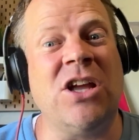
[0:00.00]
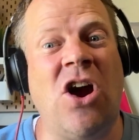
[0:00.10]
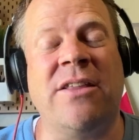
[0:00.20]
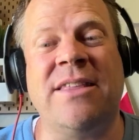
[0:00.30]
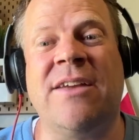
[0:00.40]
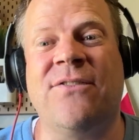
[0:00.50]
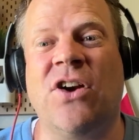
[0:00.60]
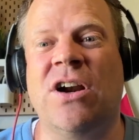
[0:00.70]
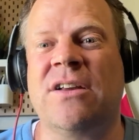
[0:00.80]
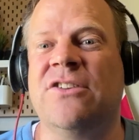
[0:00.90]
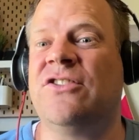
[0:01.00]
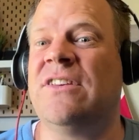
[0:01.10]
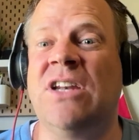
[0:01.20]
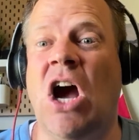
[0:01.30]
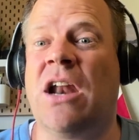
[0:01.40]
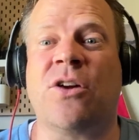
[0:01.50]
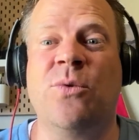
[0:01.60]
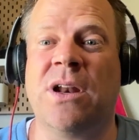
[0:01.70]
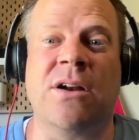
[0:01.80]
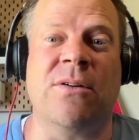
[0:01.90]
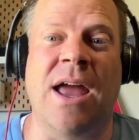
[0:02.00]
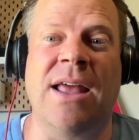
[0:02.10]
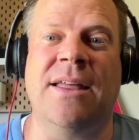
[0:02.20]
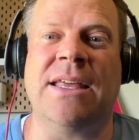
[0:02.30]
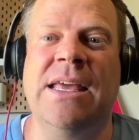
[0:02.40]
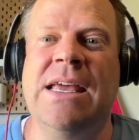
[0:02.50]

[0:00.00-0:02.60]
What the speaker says: hard thing for her because she's not a quitter, right? Like,